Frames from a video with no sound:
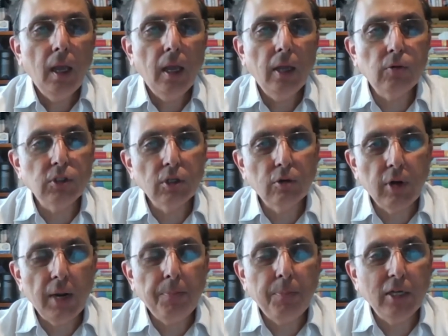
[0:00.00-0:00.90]
It was a
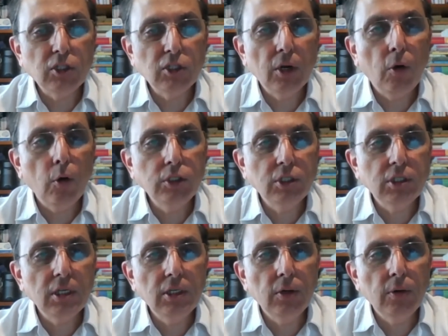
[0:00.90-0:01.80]
great pleasure
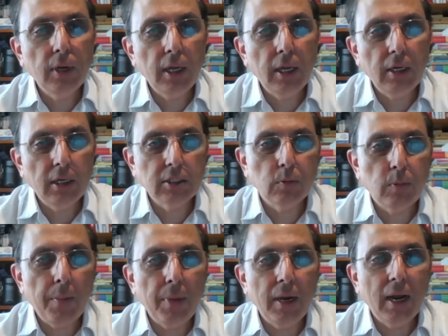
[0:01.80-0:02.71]
hosting you in this
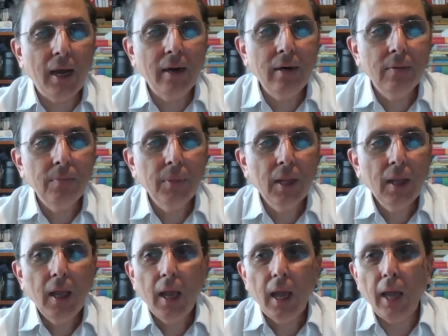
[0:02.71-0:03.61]
webinar,
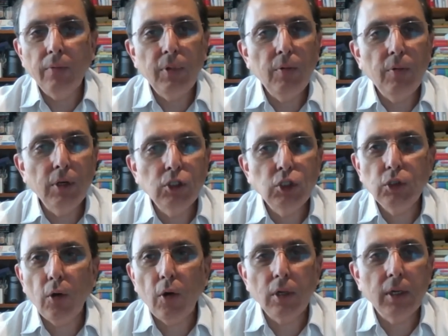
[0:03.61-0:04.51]
and we wish
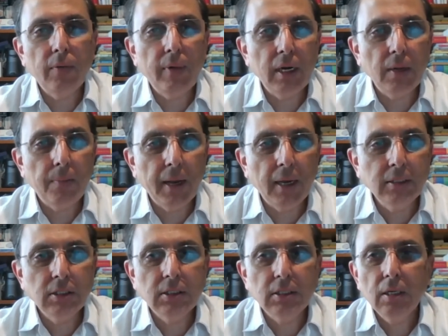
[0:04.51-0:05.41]
you all the very
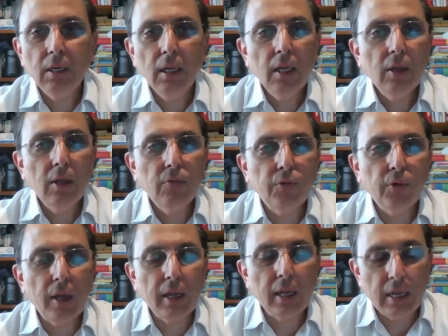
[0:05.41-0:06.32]
best
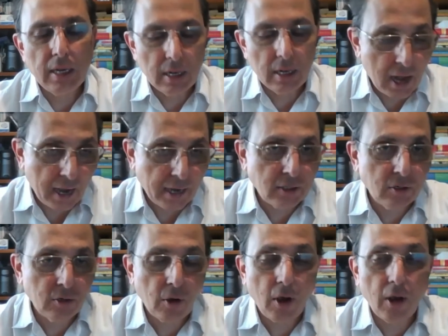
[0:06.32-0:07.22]
in light
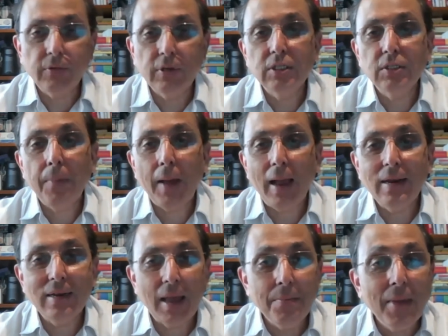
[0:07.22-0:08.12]
of this
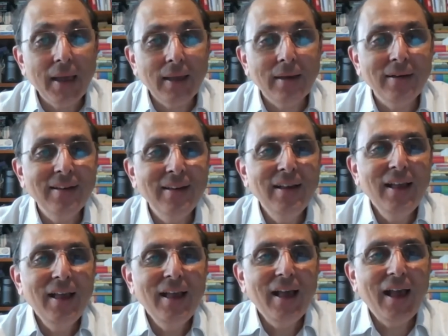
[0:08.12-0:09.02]
pandemic.
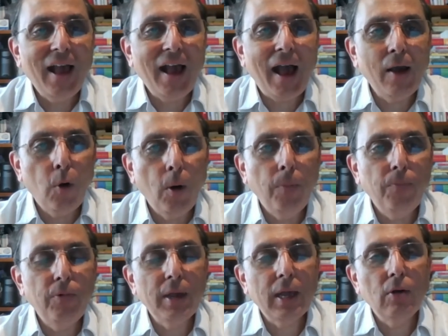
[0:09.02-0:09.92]
I hope
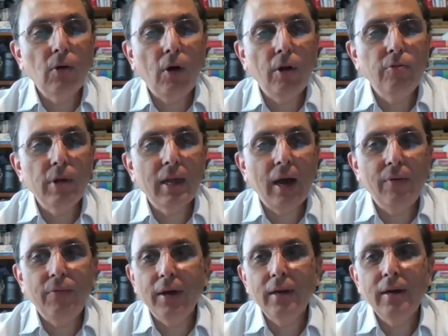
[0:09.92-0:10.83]
we can all
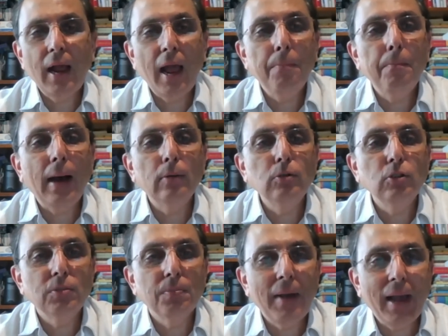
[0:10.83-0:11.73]
recover and
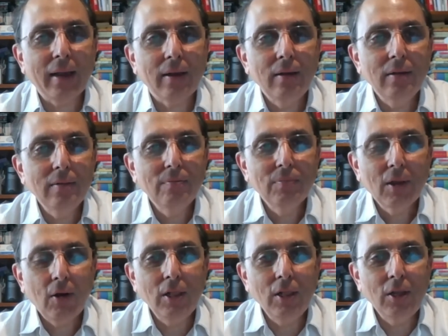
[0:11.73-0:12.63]
bounce back.
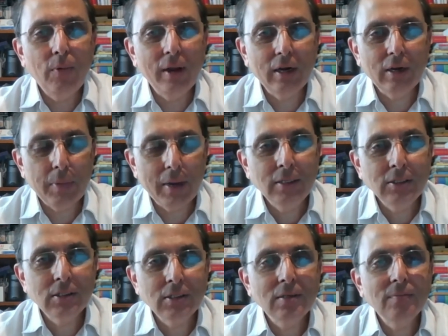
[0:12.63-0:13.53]
All the very
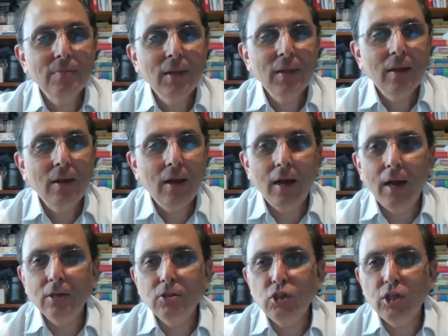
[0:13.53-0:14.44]
best. Uh,
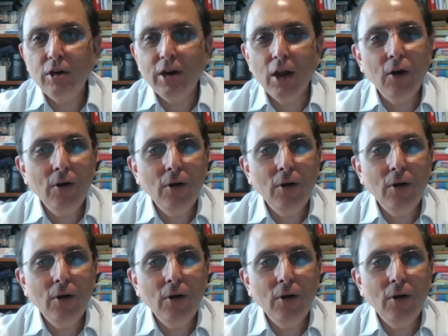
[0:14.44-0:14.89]
thank you very much.